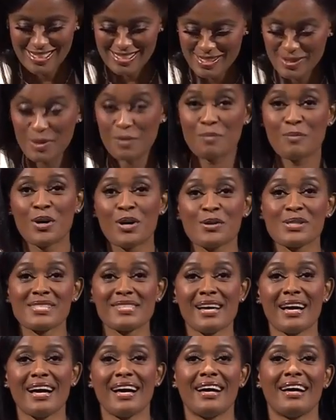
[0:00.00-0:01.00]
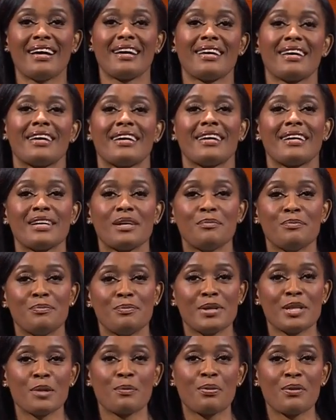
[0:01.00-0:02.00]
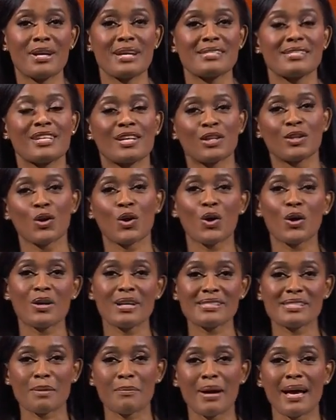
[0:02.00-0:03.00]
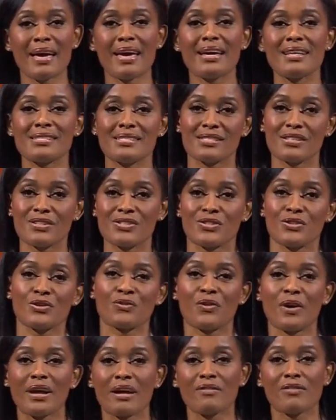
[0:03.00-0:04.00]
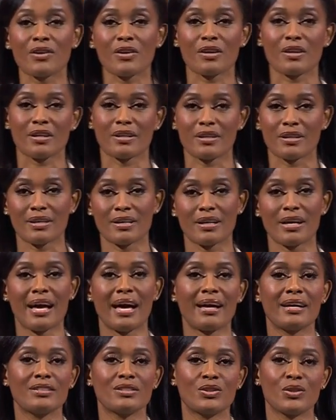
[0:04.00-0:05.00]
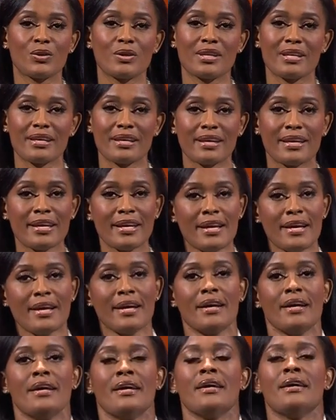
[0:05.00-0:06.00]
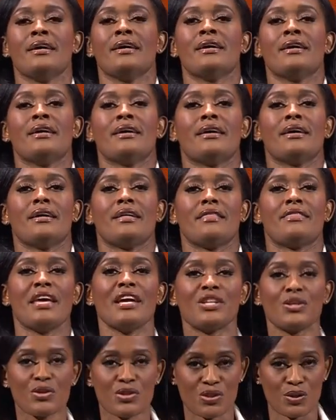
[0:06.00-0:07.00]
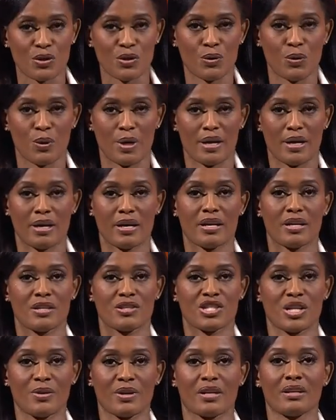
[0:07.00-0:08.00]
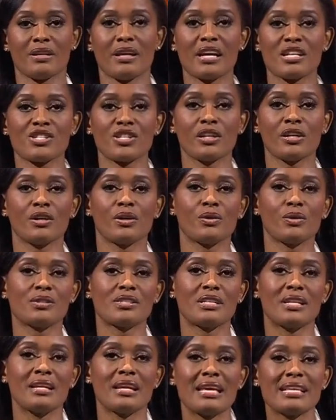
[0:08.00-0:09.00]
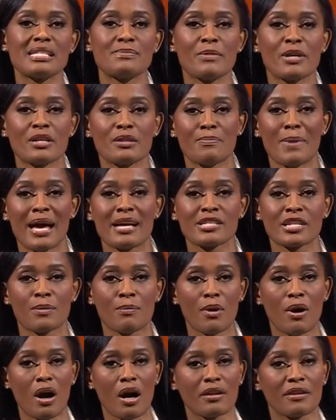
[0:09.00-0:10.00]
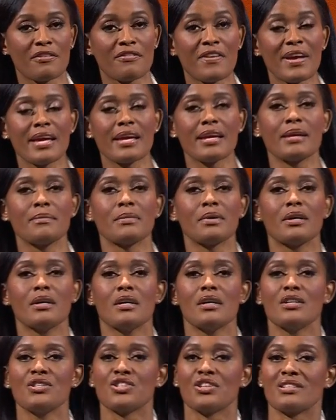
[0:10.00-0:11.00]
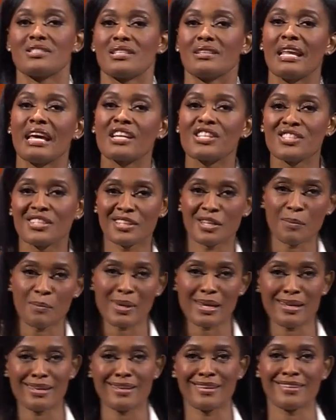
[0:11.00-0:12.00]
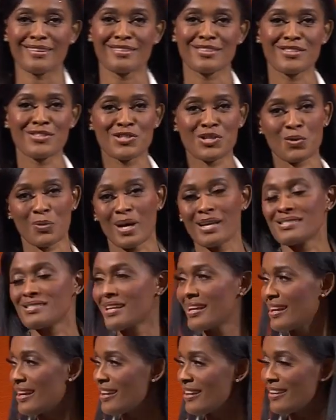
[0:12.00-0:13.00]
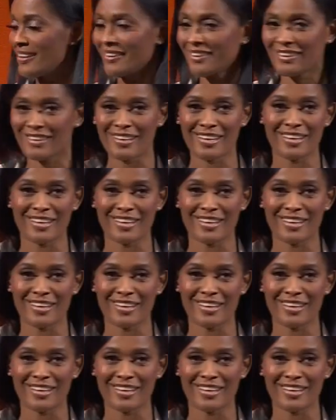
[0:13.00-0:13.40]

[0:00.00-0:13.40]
To the Most High be the praise and glory to my ancestors forever. I adore thee. Thank you to Jerry Colangelo, to the Naismith Basketball Hall of Fame, to the selection committee, to Isaiah,